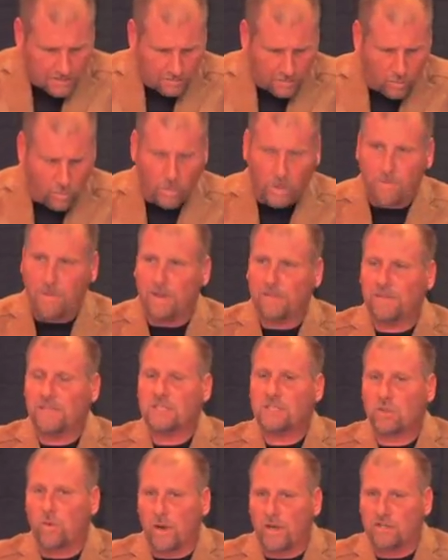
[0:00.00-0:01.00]
But what about
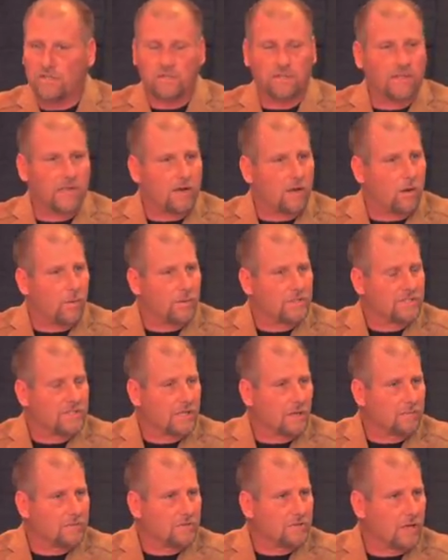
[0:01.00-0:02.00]
this question that always
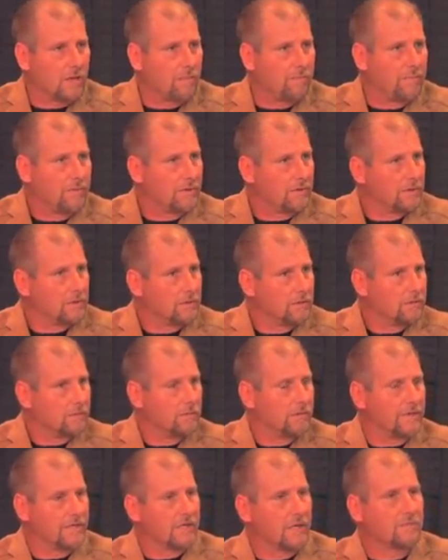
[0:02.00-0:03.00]
comes up
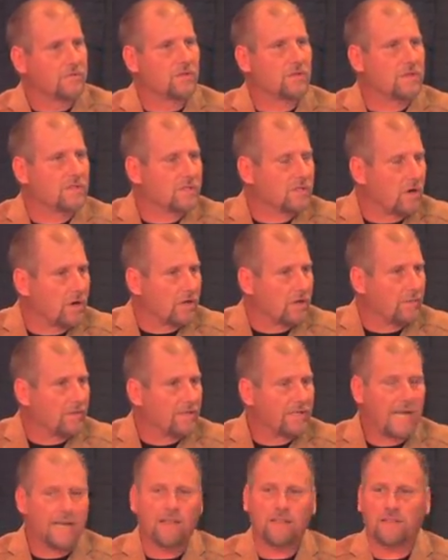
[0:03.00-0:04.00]
when it comes to this
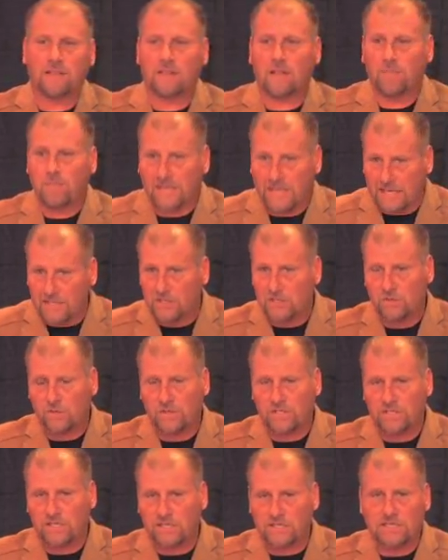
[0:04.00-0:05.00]
argument? Anything that begins to
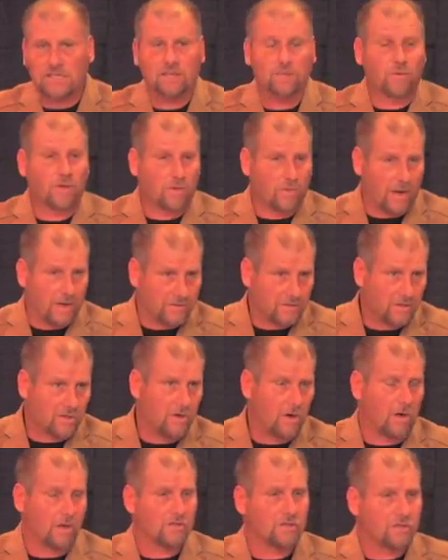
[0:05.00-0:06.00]
exist requires a
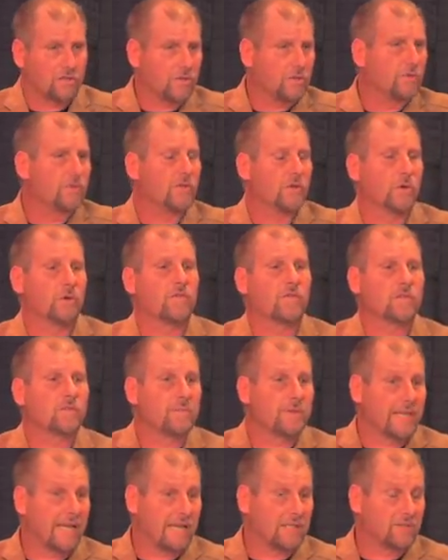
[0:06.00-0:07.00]
cause. 2, the universe
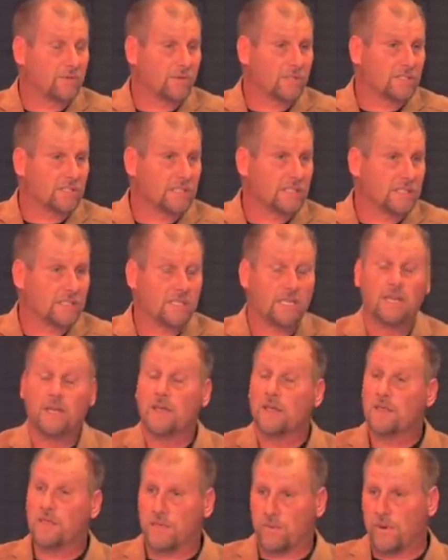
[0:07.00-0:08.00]
began to exist.
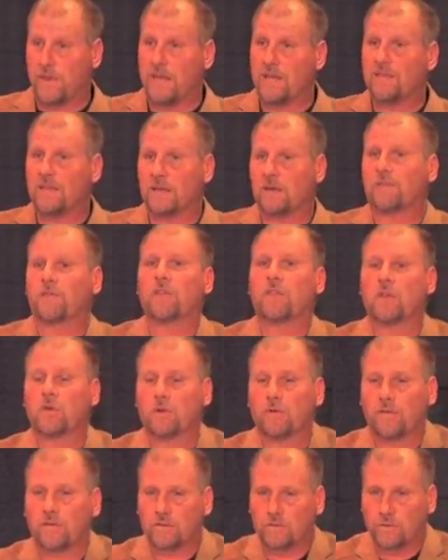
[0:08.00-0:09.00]
3, therefore the
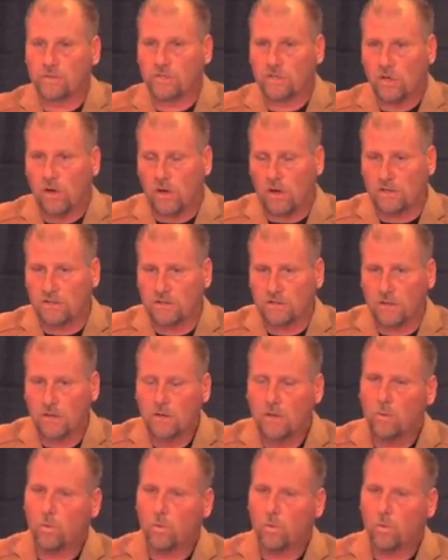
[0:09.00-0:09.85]
universe was caused.